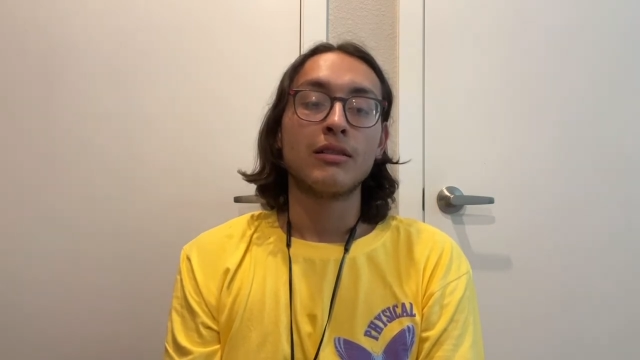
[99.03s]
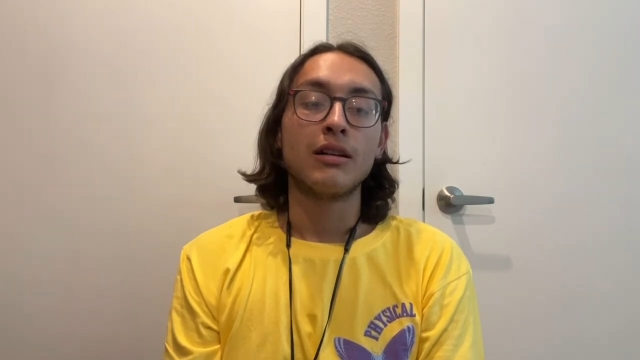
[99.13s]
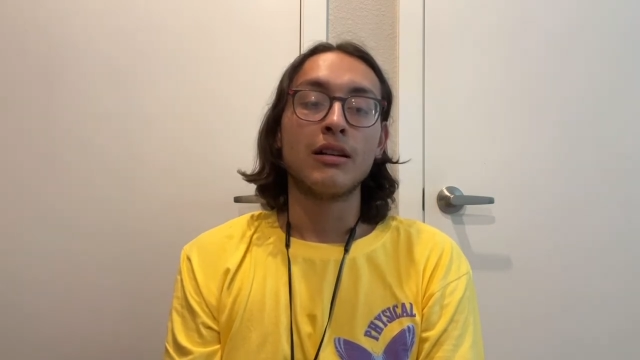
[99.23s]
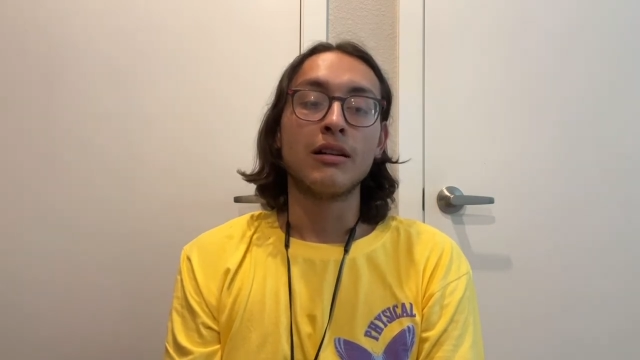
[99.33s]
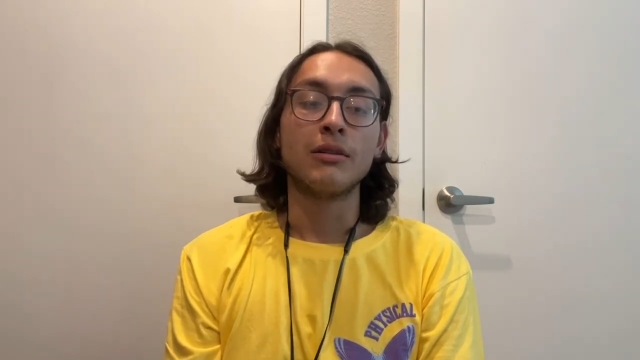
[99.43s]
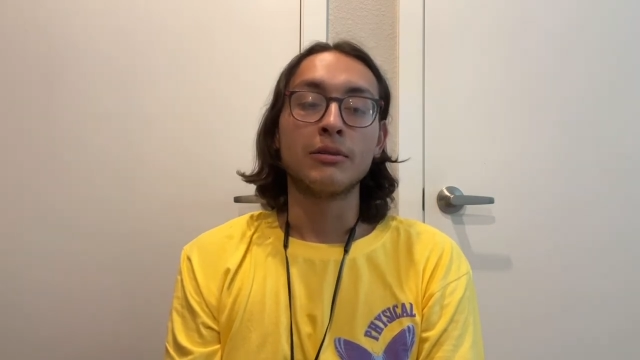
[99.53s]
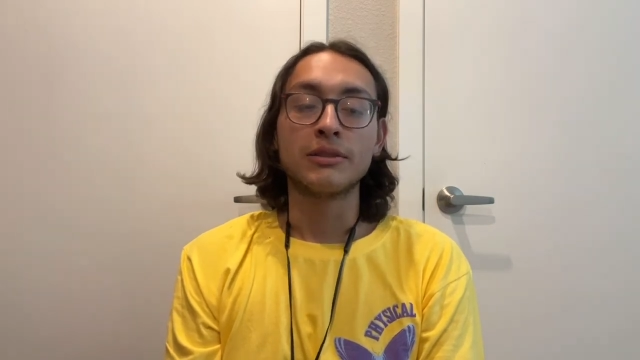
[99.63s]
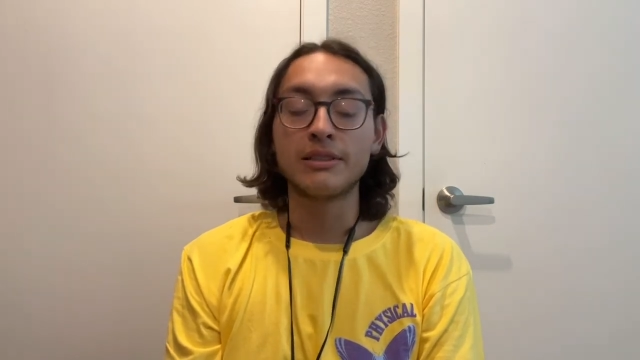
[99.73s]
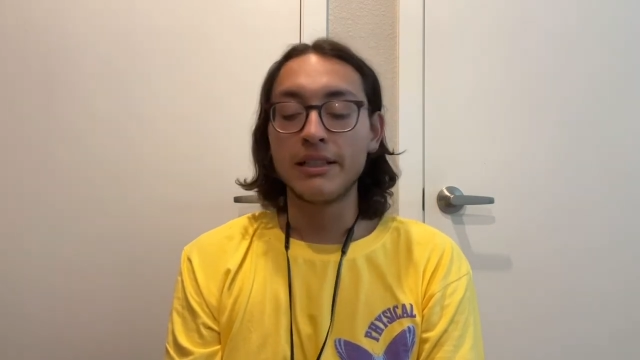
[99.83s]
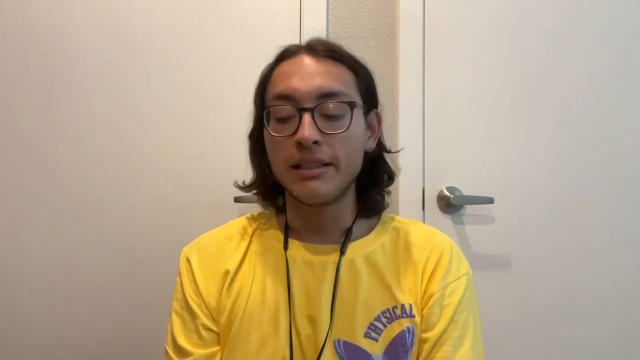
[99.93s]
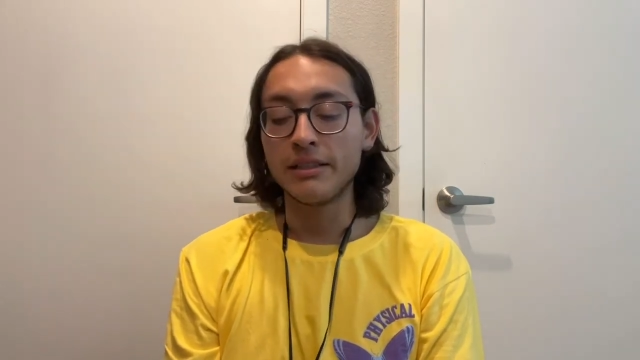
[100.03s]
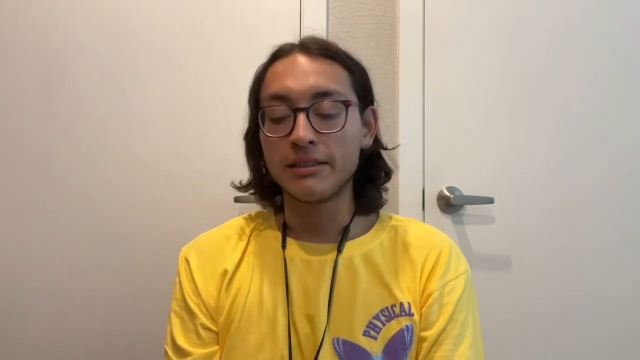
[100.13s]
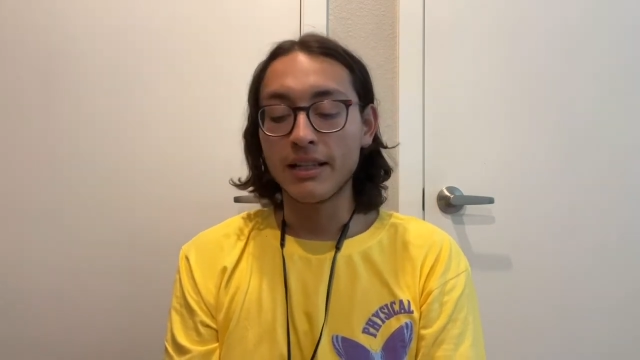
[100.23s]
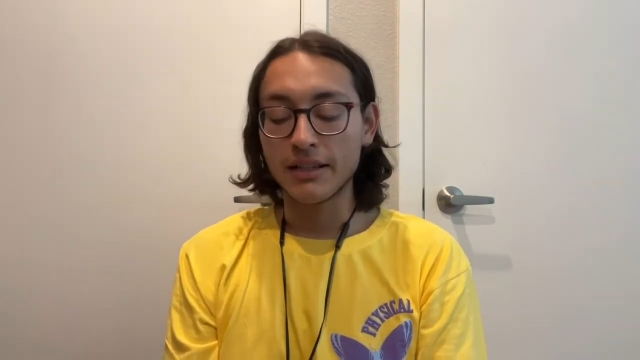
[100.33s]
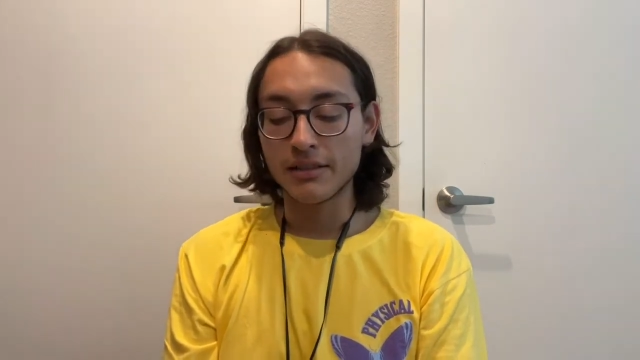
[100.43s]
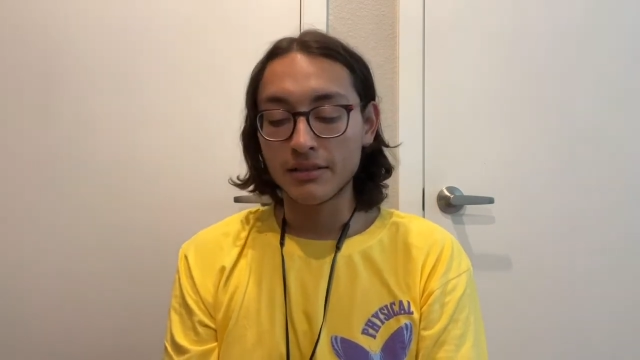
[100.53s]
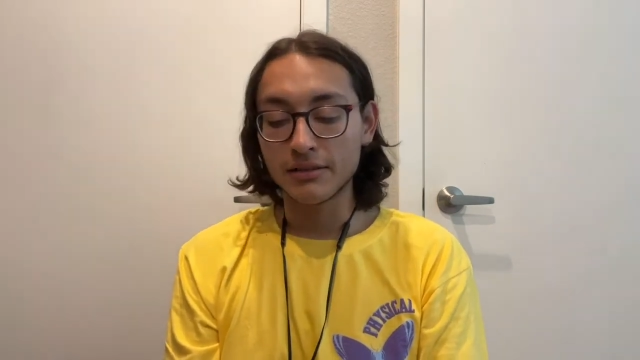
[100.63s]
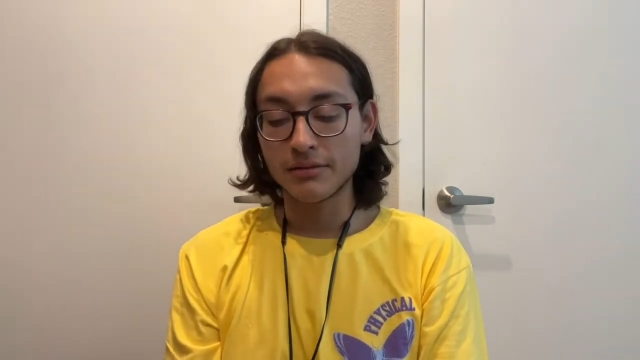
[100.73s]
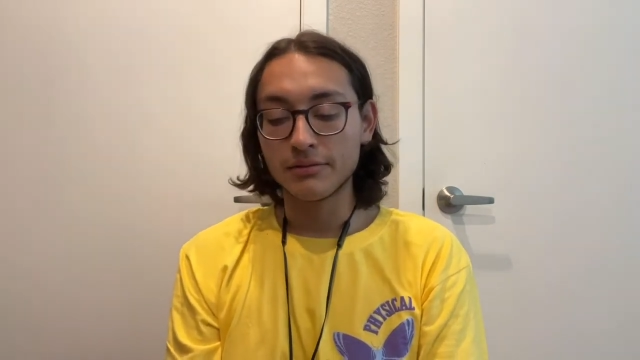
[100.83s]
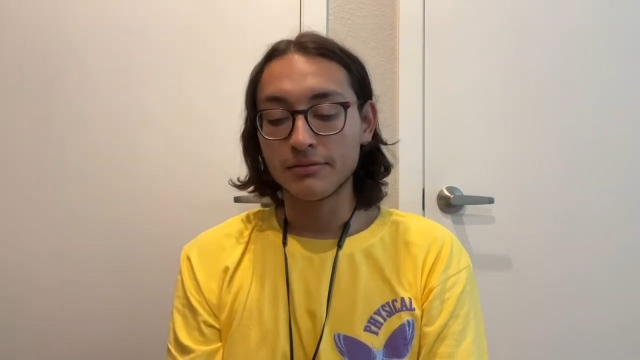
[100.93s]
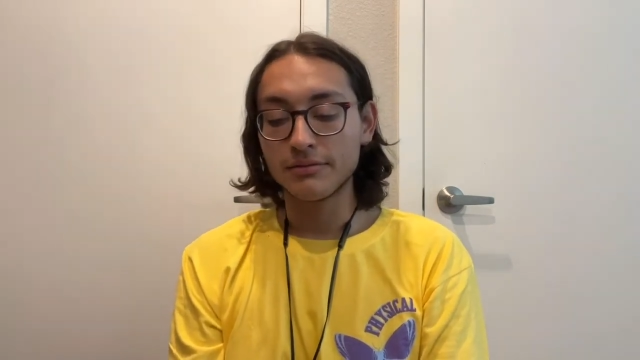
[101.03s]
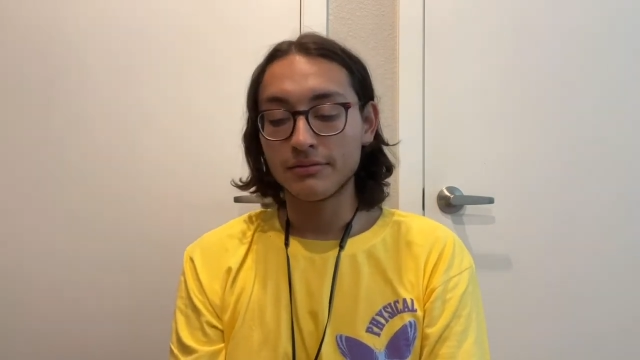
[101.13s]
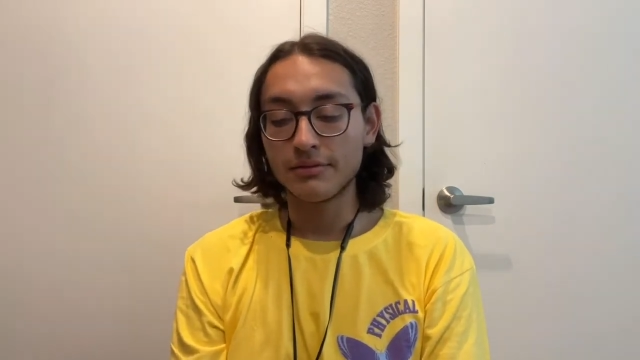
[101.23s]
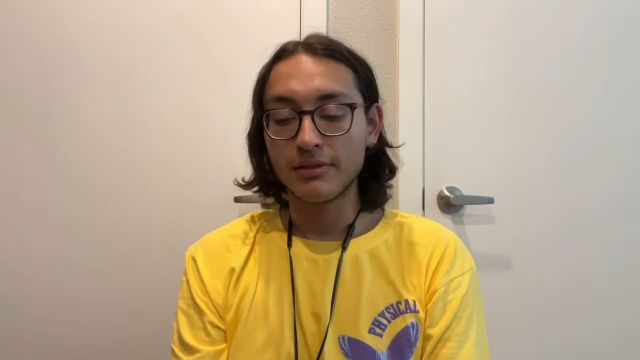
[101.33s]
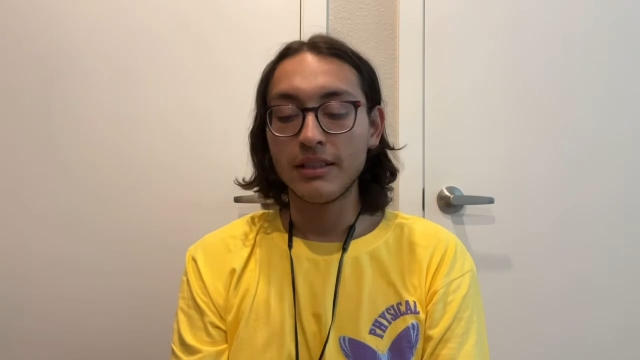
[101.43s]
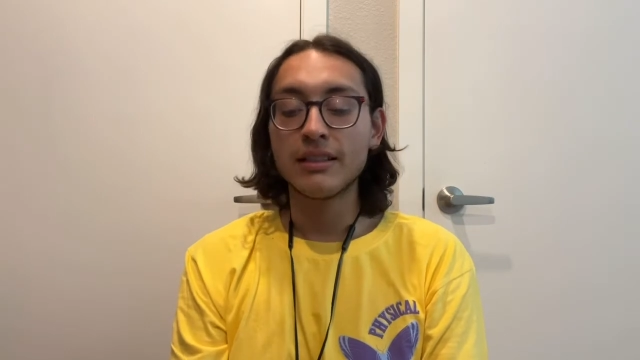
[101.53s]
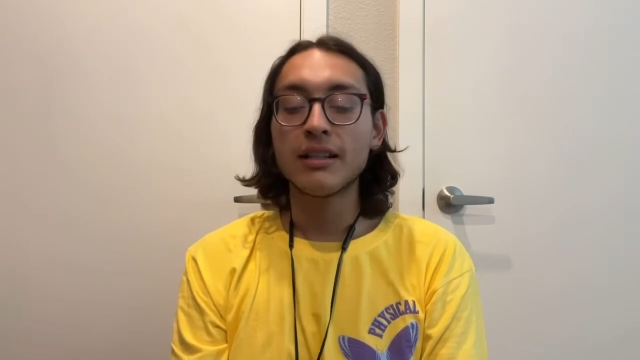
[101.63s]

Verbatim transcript: I would say the second thing